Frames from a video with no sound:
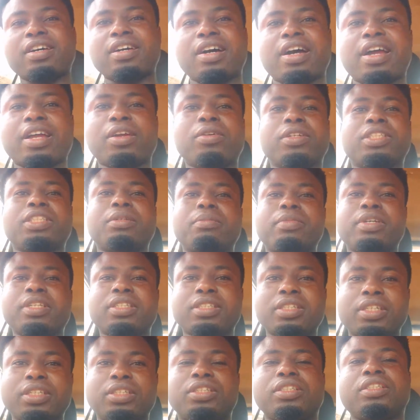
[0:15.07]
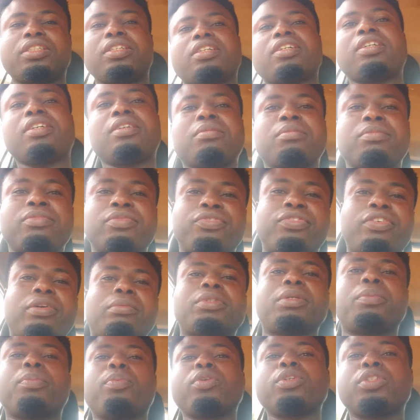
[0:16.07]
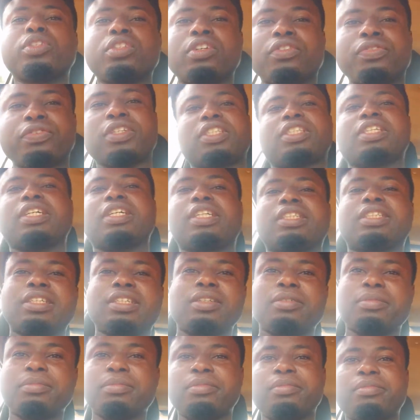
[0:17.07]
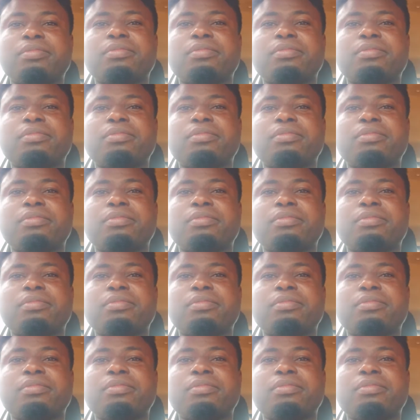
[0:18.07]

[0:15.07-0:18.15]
I got a message um, from the post office that um,